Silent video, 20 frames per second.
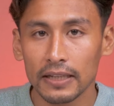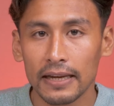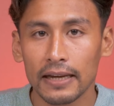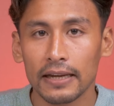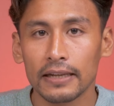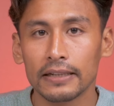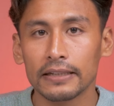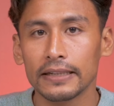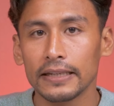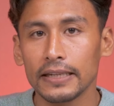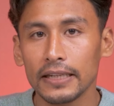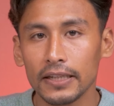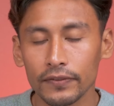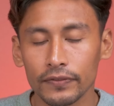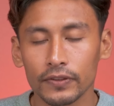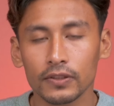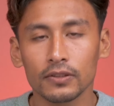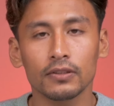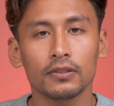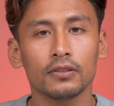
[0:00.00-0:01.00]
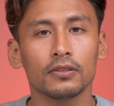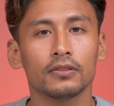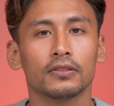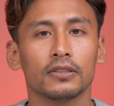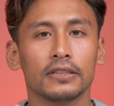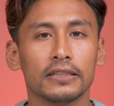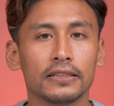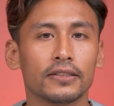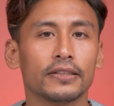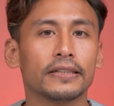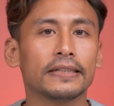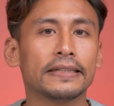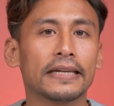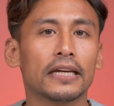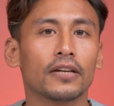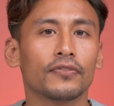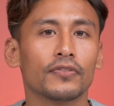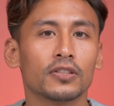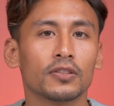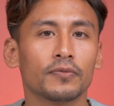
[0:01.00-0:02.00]
and even the 30
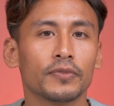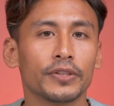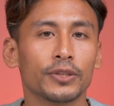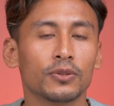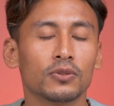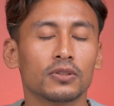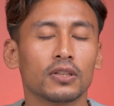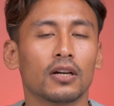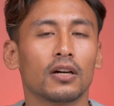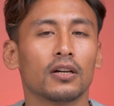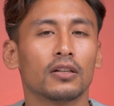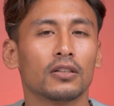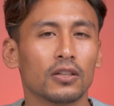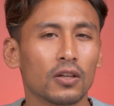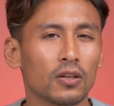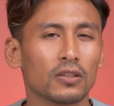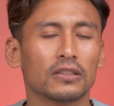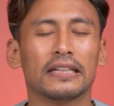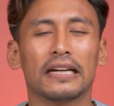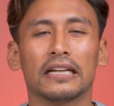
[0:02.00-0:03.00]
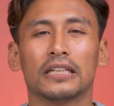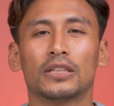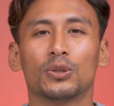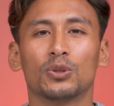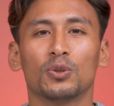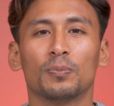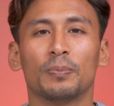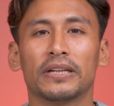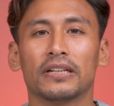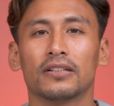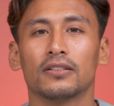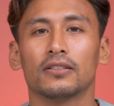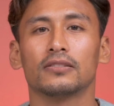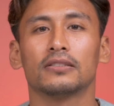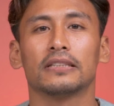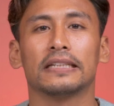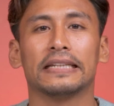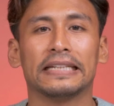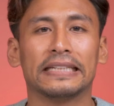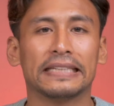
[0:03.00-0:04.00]
FPS videos are not that good
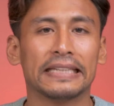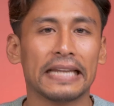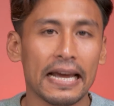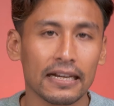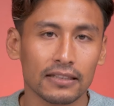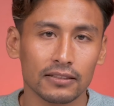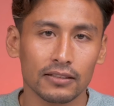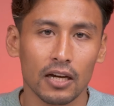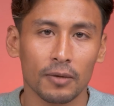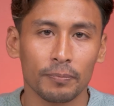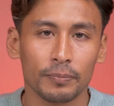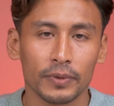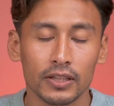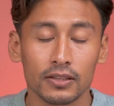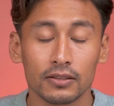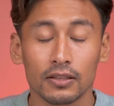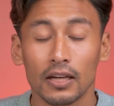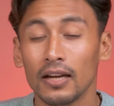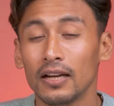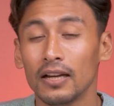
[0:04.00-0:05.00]
because it lacks sharpness,